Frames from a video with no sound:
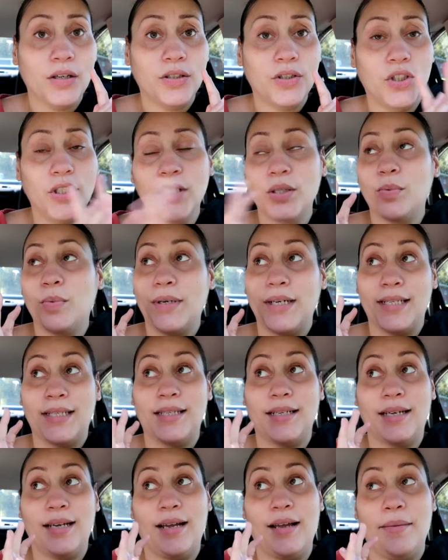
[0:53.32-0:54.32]
just wanted
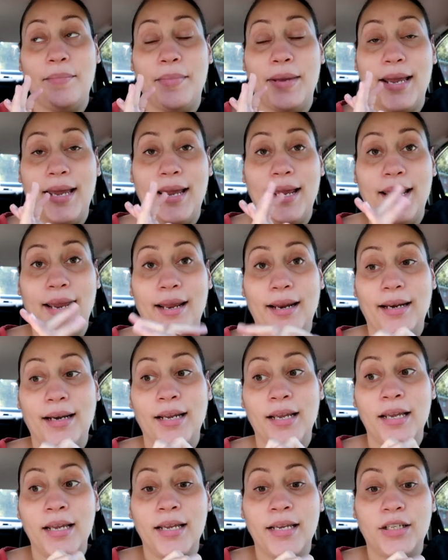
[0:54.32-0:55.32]
to come
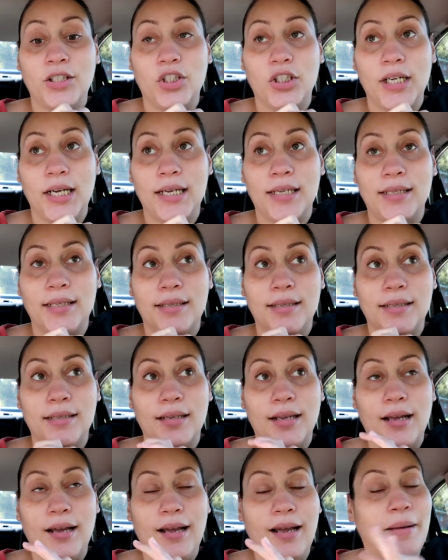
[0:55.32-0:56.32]
and just
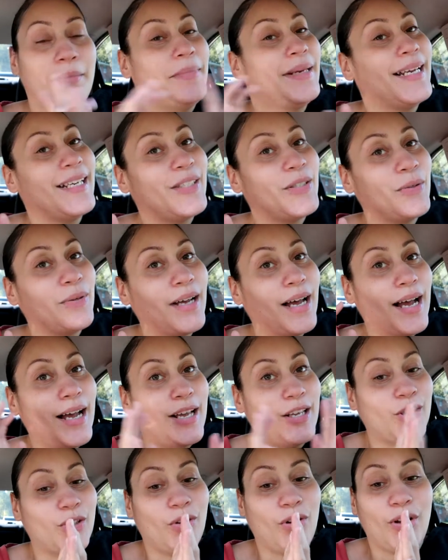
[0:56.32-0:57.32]
update you
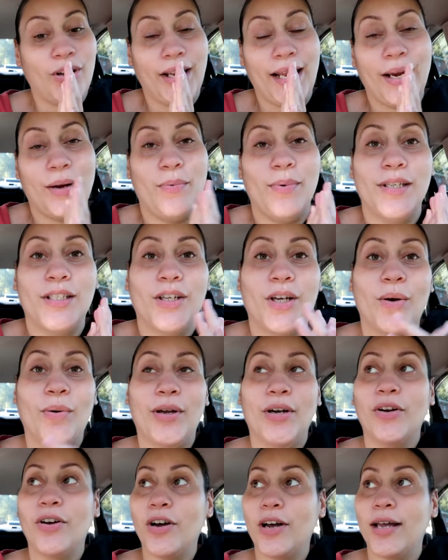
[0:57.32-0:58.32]
guys on like what's
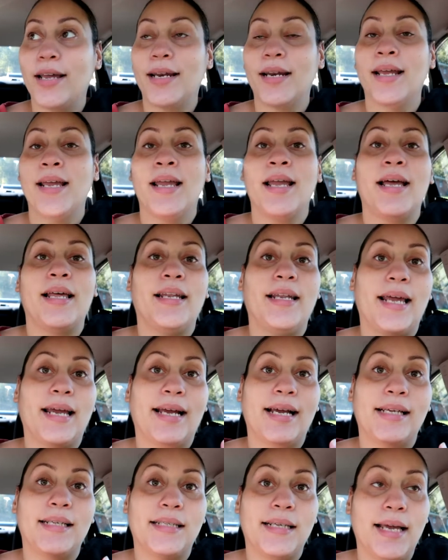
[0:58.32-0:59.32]
going on.
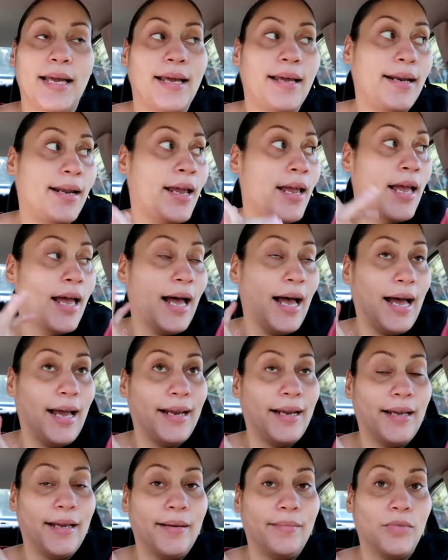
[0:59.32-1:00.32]
Like I said, I
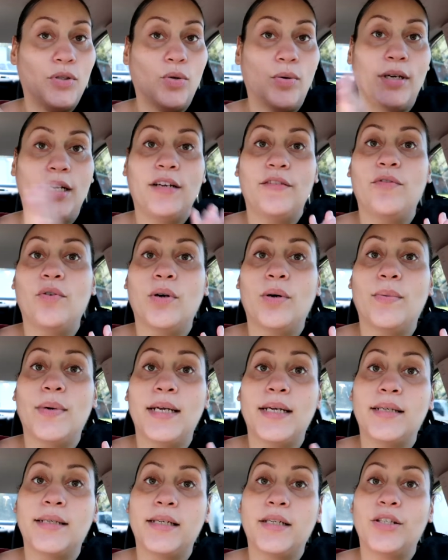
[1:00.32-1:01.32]
am 24
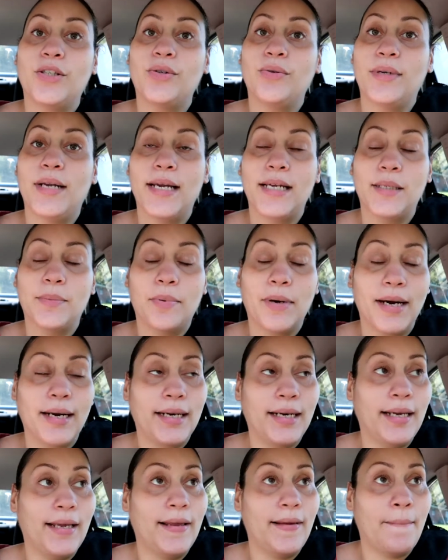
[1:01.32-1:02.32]
weeks and 2 days
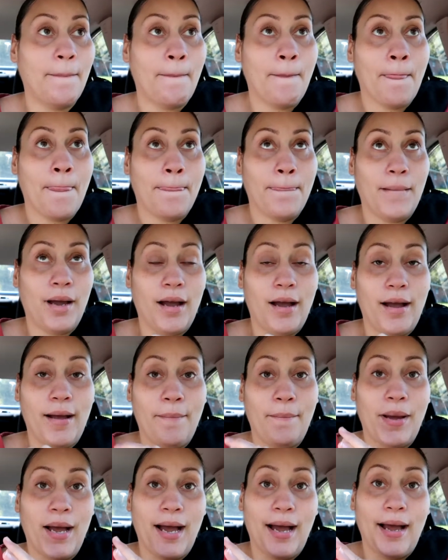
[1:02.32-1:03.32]
pregnant.
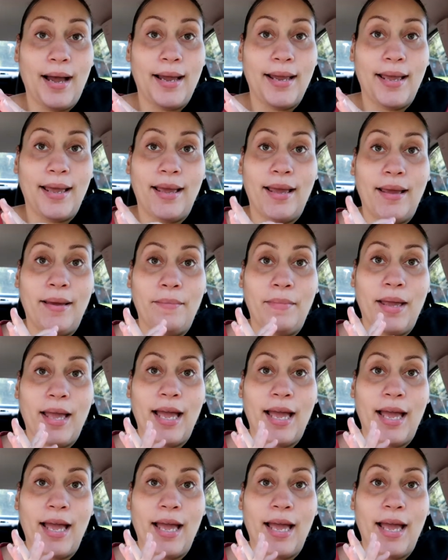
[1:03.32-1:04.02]
I am